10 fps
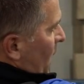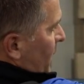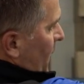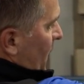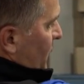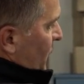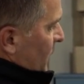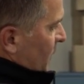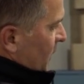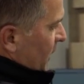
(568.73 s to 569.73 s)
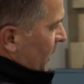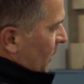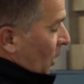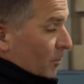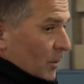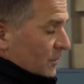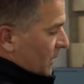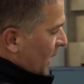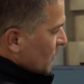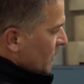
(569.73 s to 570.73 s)
And then as you can see here on both
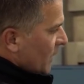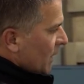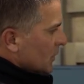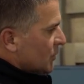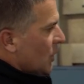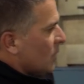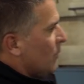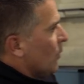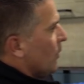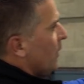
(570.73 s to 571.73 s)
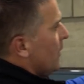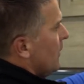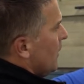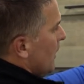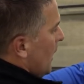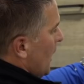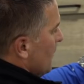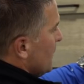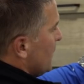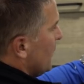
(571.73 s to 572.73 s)
sides, we've got a chalkboard
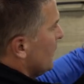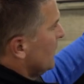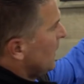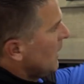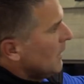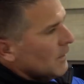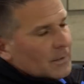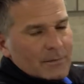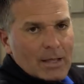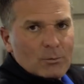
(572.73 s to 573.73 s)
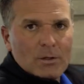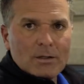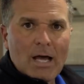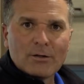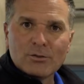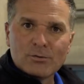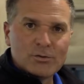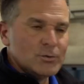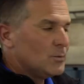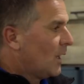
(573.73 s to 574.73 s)
material that will allow you
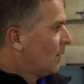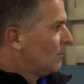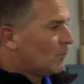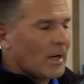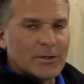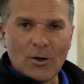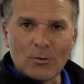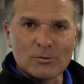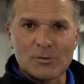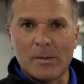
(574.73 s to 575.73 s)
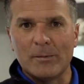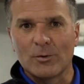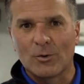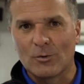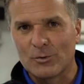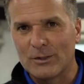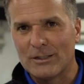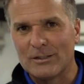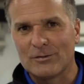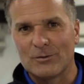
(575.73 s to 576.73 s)
to write notes, maybe your grocery
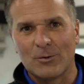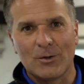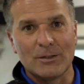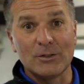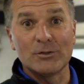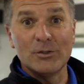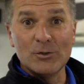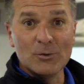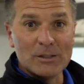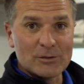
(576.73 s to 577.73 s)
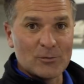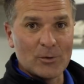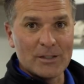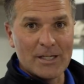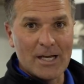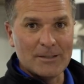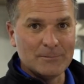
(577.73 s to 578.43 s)
list or your to-do list for the day.